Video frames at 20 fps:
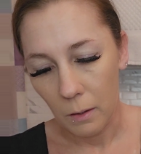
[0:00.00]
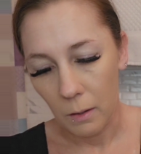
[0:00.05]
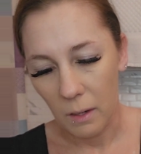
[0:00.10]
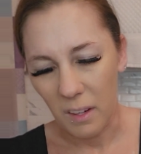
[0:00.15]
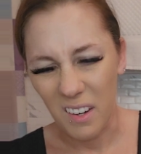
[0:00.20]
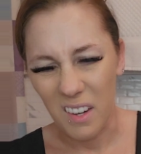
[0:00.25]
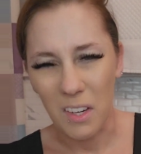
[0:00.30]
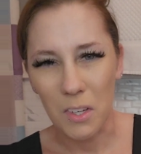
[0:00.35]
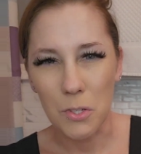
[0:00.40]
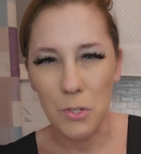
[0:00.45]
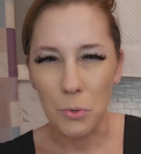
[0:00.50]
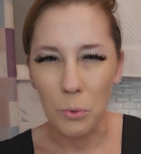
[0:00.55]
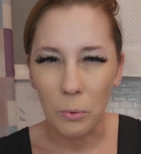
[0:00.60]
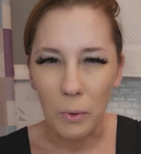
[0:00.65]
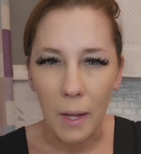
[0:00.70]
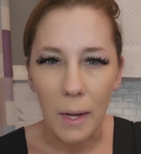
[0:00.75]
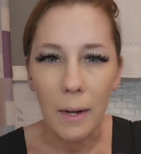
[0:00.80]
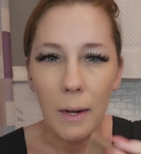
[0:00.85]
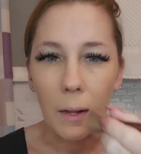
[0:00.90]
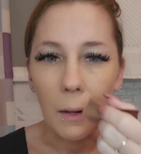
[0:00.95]
initial
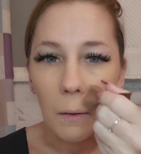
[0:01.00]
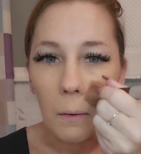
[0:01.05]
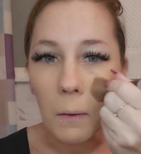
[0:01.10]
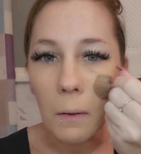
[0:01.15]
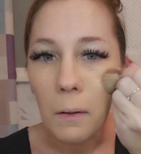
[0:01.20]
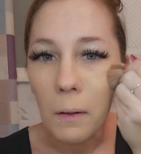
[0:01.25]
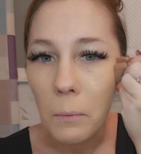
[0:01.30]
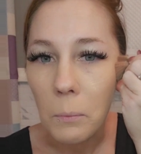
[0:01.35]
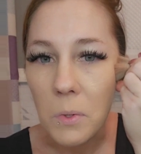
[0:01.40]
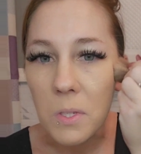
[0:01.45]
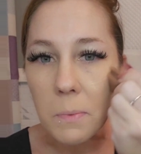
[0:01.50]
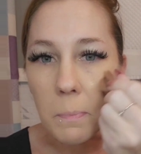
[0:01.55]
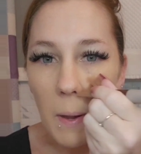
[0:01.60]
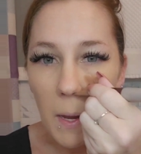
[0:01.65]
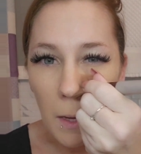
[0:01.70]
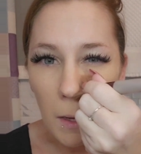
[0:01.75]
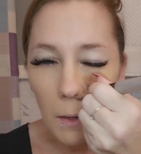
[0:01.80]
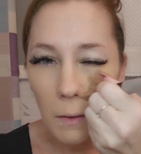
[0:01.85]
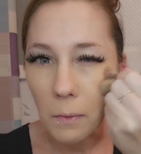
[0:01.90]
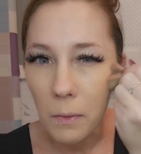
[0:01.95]
lighting. It was
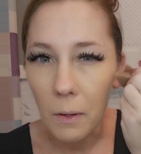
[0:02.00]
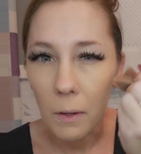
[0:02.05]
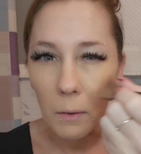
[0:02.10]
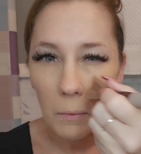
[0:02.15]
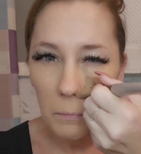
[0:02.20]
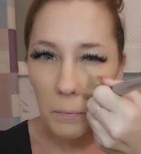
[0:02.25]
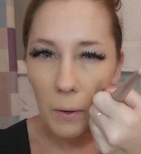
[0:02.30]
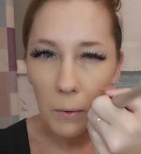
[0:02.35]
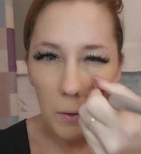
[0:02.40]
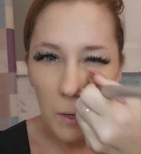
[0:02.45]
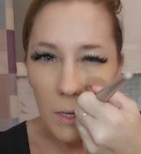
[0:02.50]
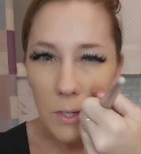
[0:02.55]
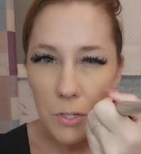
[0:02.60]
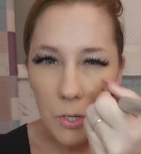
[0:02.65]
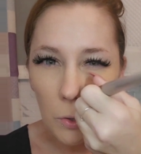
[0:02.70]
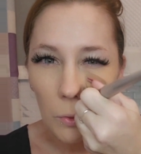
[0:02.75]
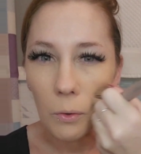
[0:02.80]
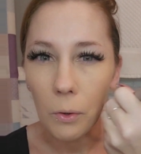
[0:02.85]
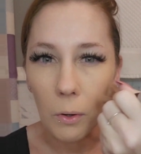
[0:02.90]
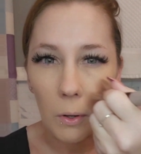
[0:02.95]
making the
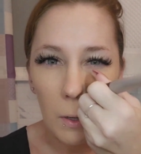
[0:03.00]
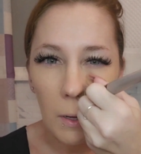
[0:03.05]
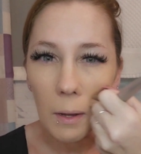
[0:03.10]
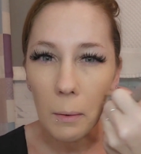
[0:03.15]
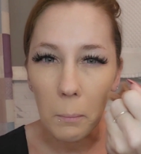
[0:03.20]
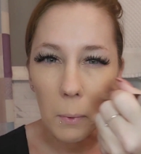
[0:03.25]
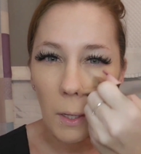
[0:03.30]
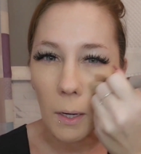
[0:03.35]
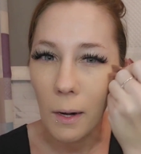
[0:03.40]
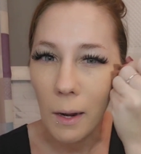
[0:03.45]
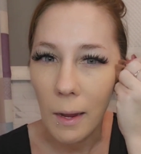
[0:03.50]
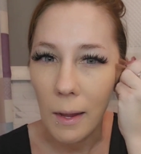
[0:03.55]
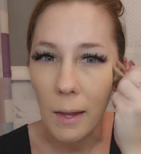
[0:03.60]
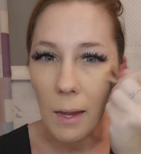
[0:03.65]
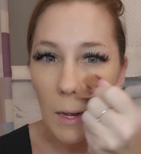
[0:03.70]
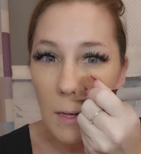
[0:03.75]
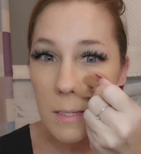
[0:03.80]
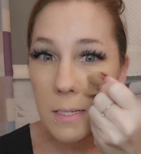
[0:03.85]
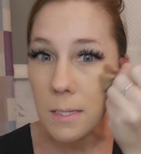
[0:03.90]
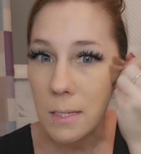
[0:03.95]
foundation look, I mean,
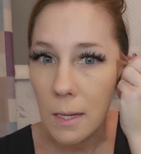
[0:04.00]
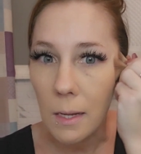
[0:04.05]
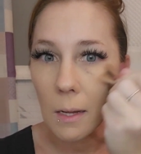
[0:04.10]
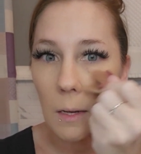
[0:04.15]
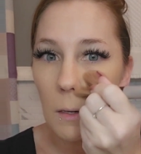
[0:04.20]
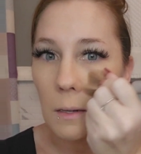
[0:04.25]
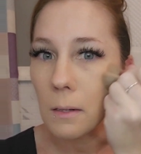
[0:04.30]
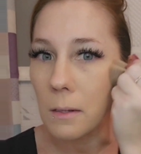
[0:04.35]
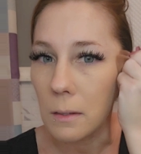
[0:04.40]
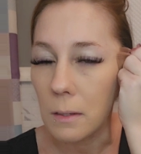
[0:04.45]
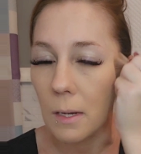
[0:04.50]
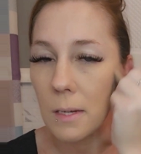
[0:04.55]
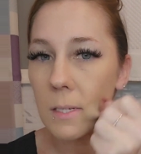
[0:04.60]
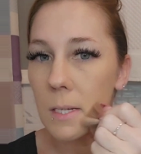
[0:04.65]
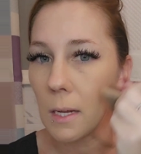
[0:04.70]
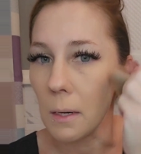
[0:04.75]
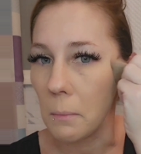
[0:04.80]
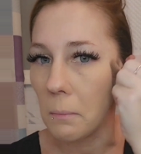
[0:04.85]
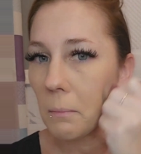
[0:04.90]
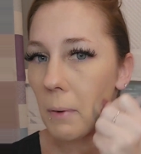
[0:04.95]
yes, it
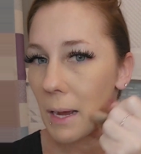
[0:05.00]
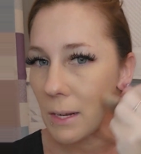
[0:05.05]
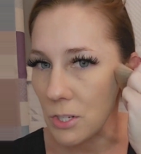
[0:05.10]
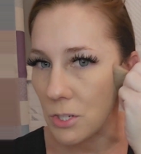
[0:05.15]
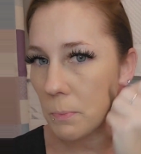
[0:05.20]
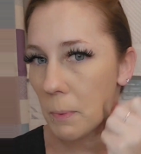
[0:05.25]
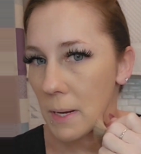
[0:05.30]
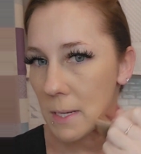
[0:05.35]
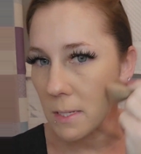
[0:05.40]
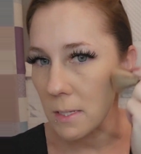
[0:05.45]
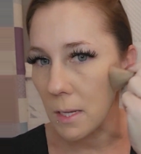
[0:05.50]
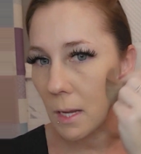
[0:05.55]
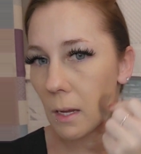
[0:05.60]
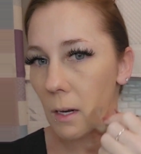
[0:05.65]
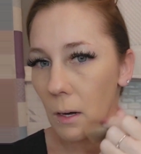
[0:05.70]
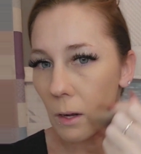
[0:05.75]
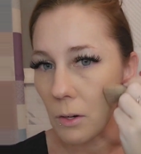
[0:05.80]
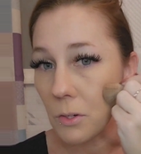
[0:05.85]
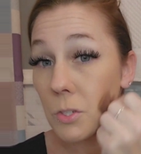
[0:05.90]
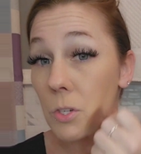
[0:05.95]
doesn't match my skin
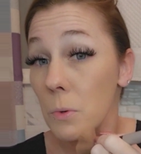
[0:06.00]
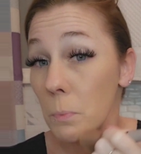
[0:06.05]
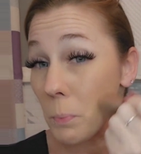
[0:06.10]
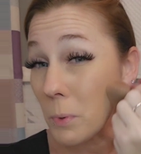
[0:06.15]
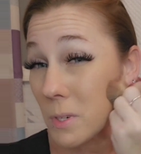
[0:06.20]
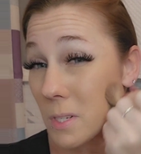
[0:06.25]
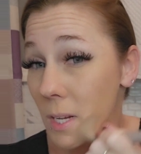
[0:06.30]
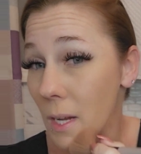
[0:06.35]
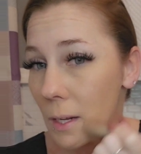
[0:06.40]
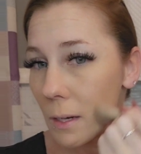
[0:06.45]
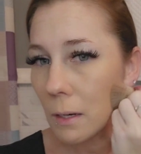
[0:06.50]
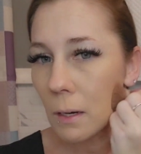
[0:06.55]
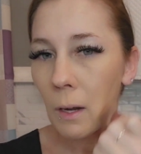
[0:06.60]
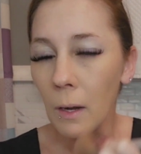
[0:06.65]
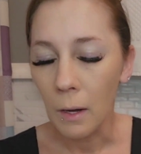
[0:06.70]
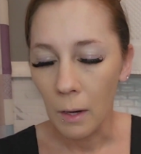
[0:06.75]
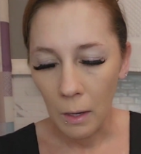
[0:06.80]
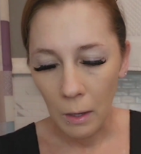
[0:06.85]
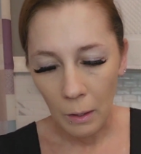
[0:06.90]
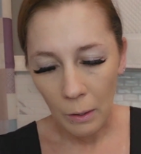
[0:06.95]
100%,
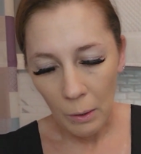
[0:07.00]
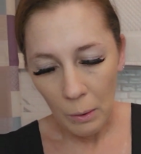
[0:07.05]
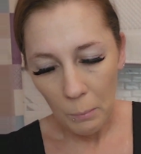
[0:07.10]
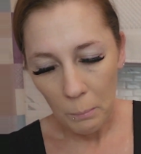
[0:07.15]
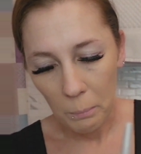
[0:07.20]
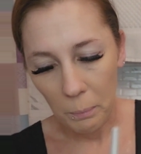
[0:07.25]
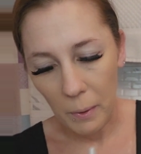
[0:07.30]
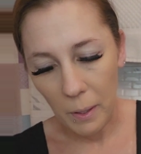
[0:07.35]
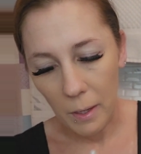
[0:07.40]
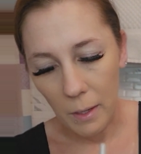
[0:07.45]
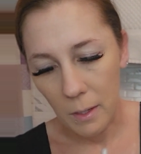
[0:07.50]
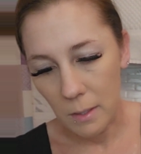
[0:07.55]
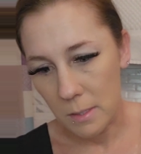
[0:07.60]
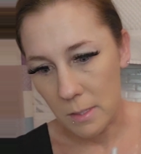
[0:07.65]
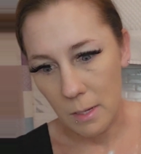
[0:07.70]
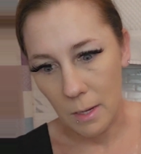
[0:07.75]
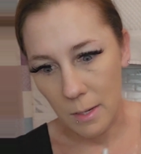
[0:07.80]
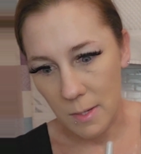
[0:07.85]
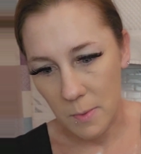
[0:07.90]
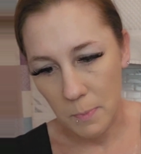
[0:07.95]
but it's
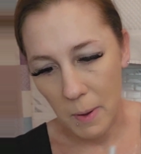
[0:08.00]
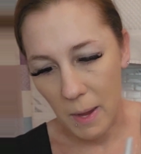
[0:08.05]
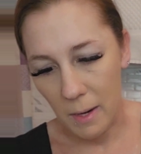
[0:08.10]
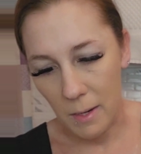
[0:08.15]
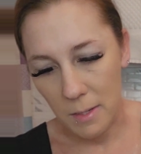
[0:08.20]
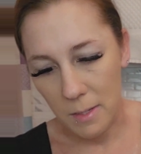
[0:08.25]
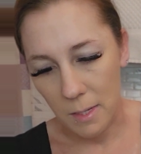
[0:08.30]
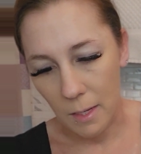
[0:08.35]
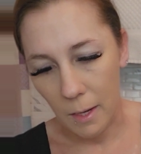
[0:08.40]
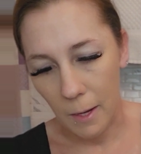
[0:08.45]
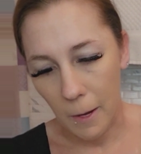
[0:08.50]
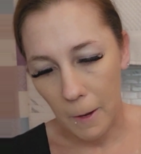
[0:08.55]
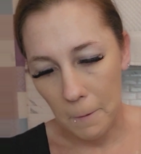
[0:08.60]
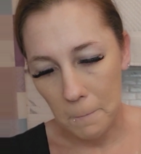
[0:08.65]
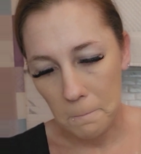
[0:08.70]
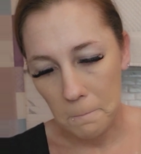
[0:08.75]
not as bad as like